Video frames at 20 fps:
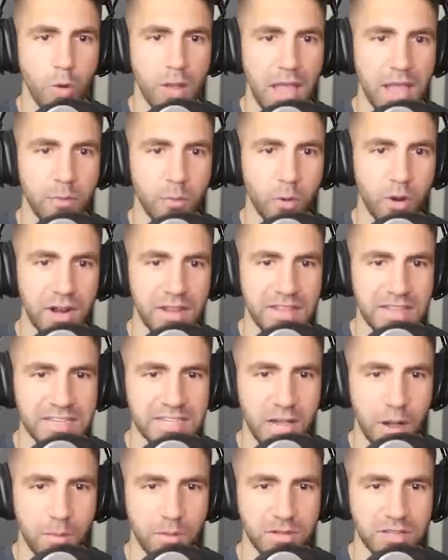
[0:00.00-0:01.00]
Okay, we're in the
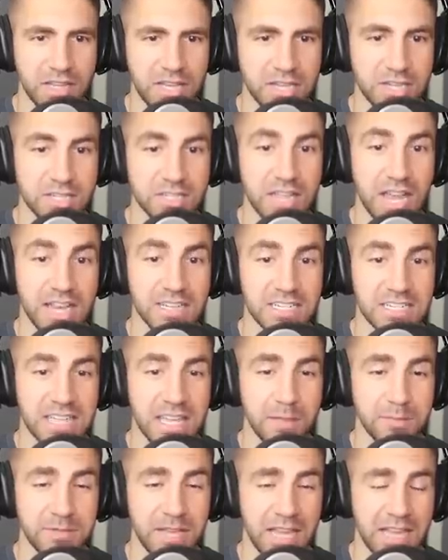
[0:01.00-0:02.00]
double digits. I just
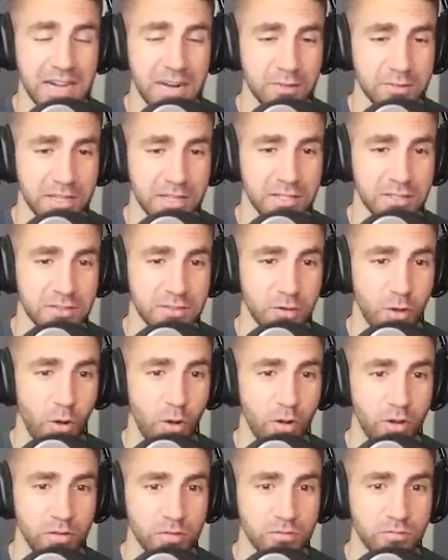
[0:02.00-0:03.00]
keep taking out these
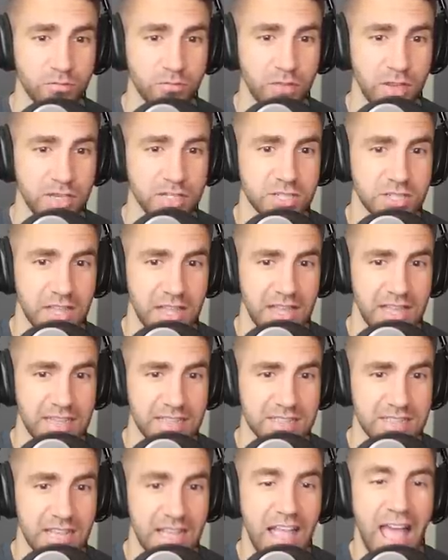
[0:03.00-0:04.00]
goldfish
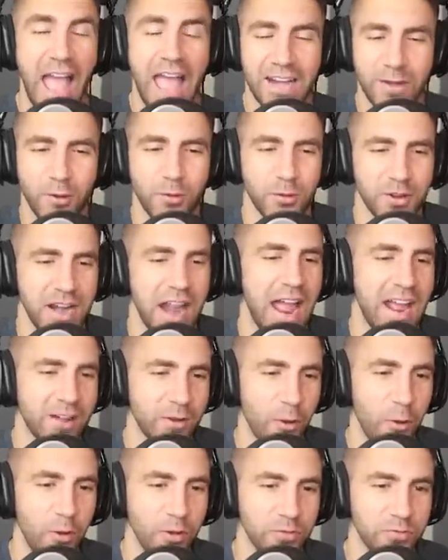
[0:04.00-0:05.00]
things. I know they're not
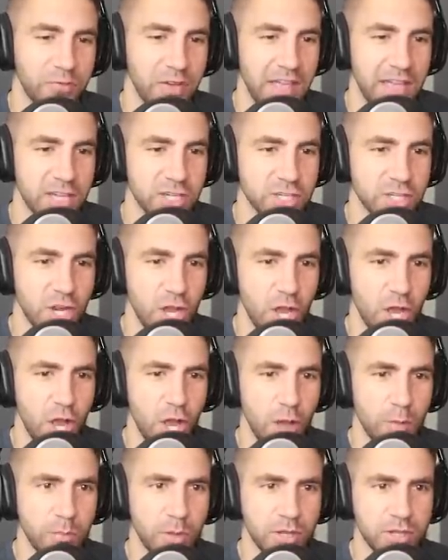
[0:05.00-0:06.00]
goldfish,
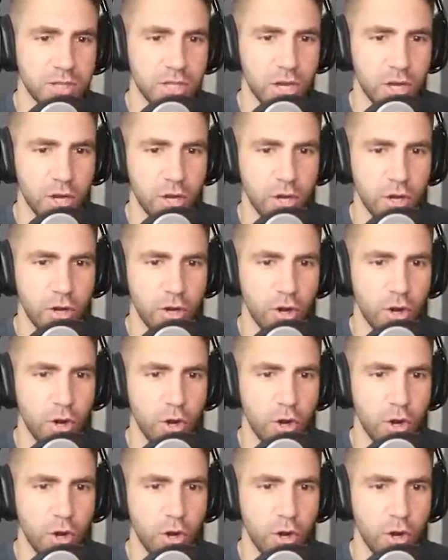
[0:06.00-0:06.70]
but they're